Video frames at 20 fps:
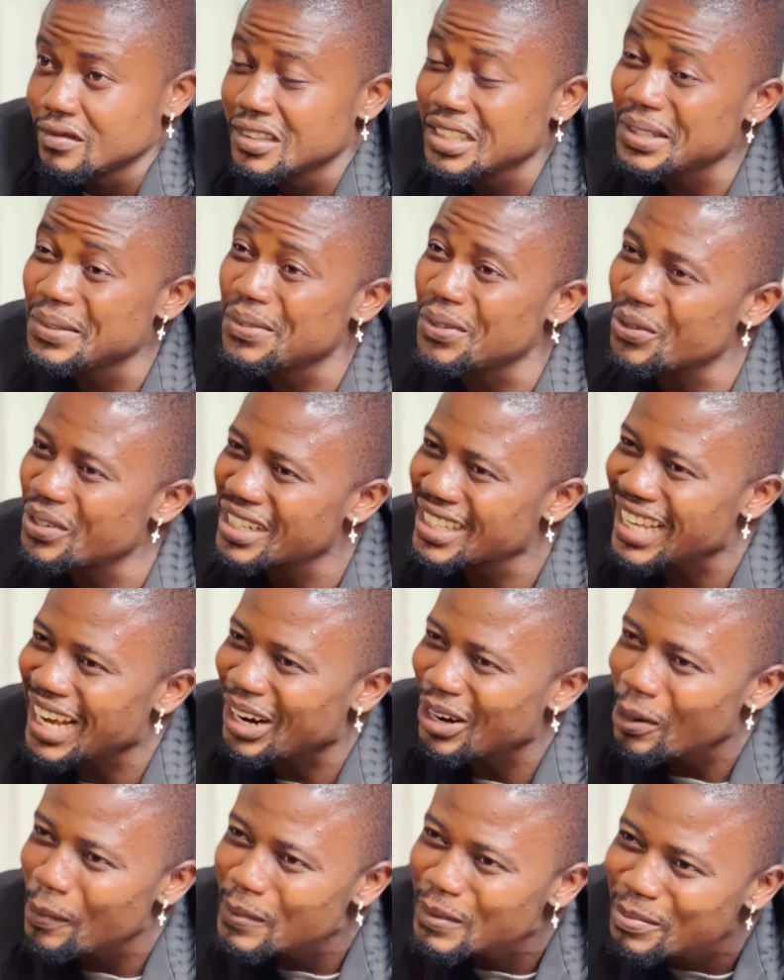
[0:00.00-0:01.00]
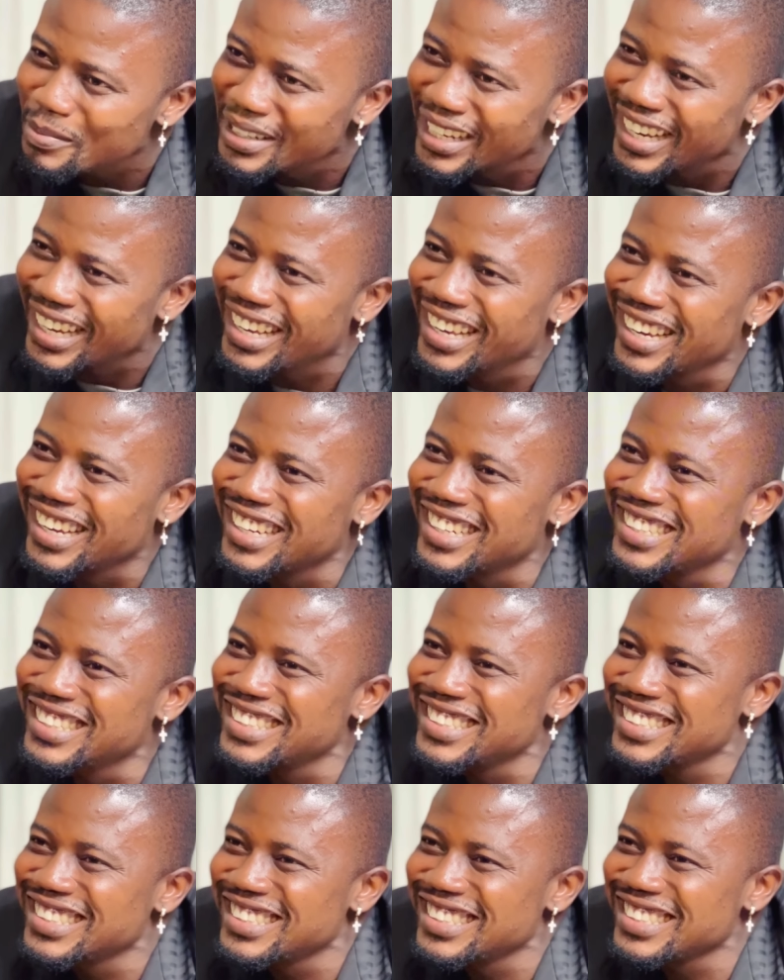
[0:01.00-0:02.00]
if you interrupt me again,
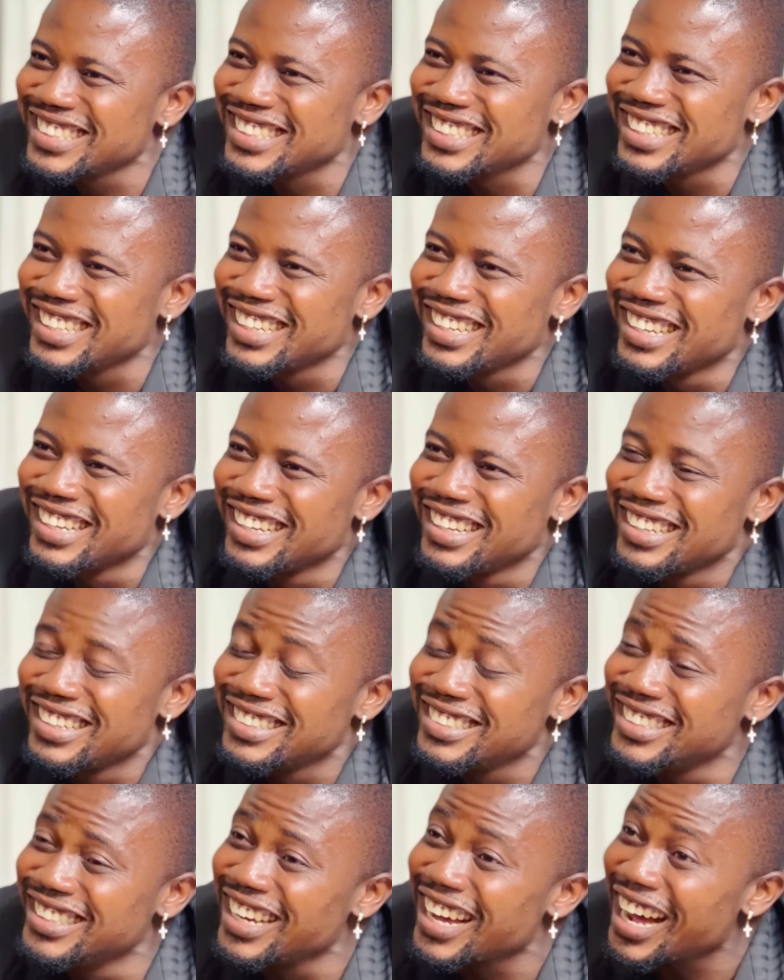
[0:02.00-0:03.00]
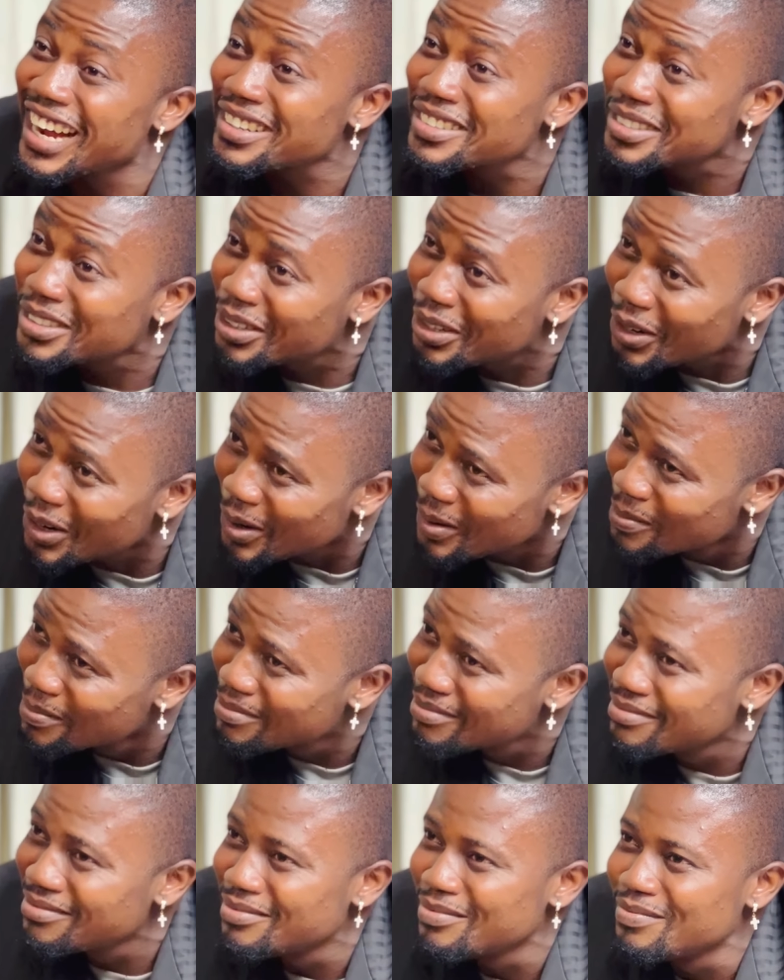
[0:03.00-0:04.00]
the
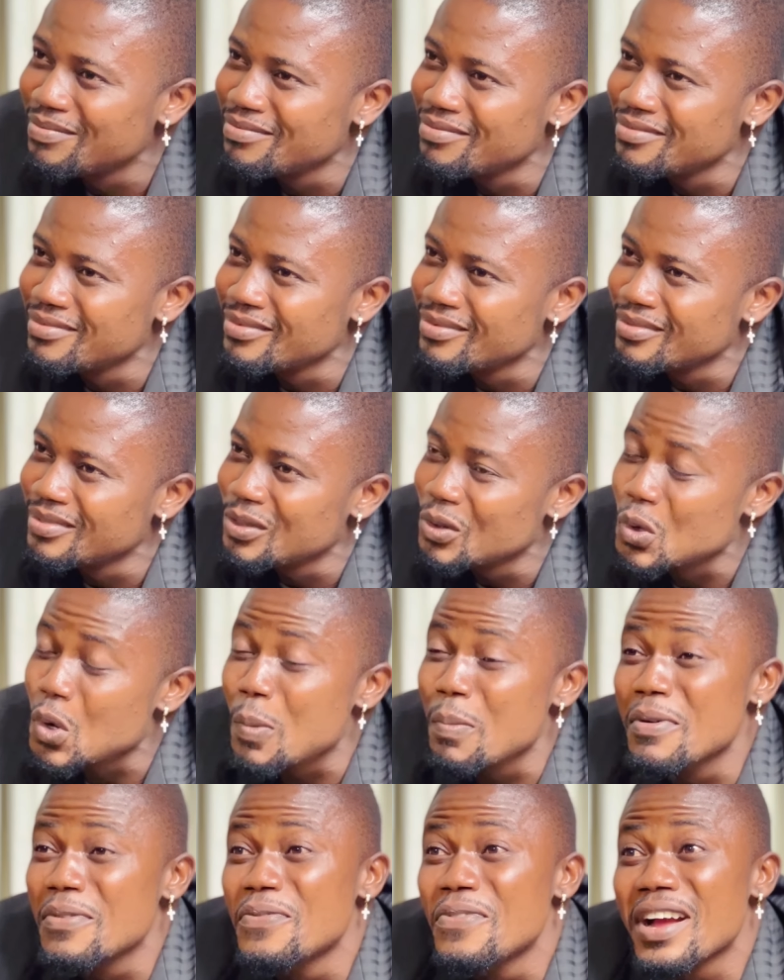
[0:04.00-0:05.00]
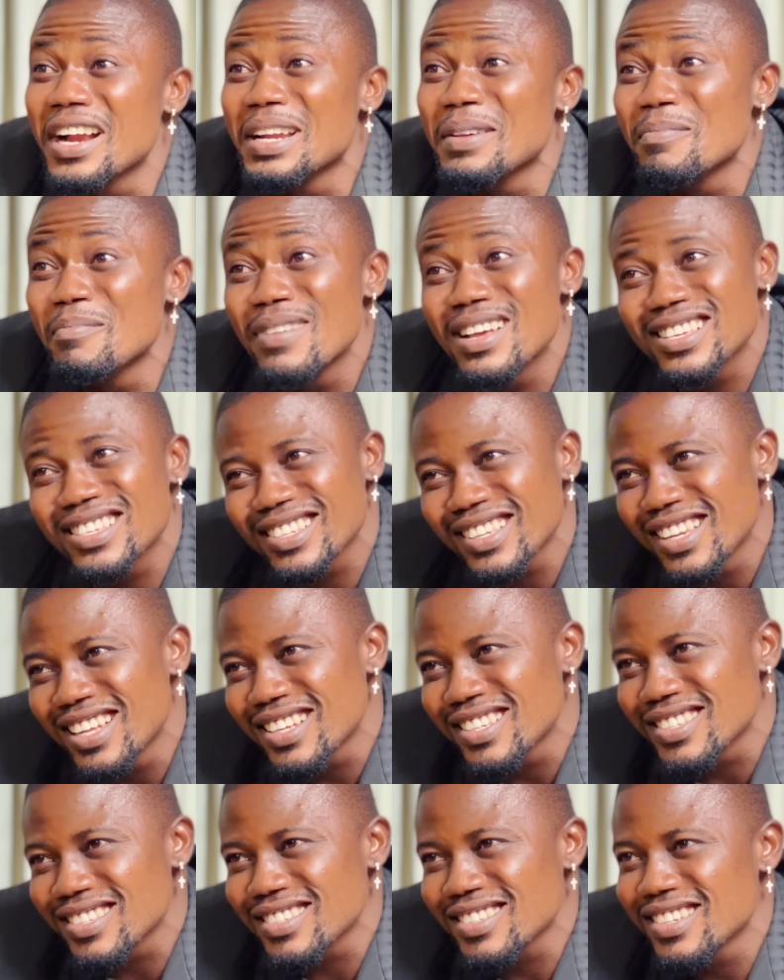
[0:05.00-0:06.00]
outcome will be very
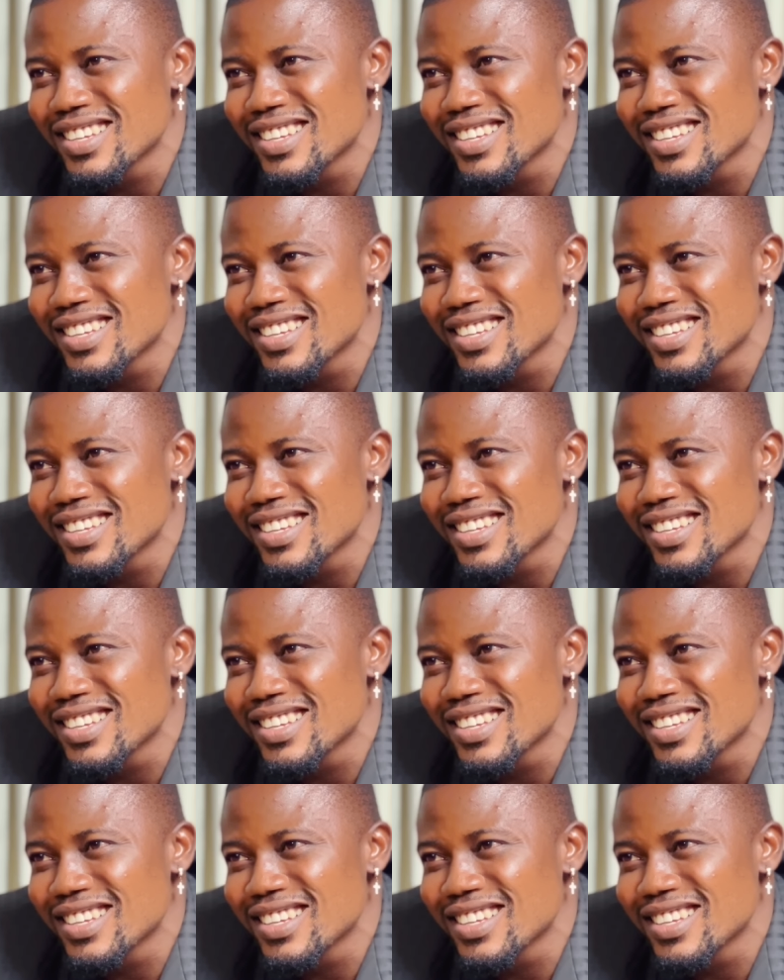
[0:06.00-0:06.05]
merciless.